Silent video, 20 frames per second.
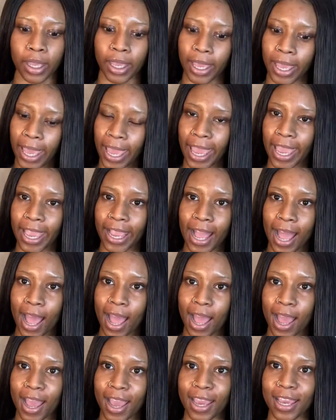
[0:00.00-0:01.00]
hey
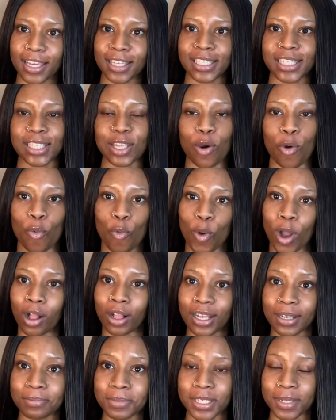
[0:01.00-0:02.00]
guys
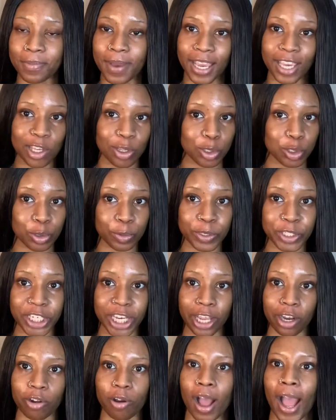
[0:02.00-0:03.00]
welcome to my youtube channel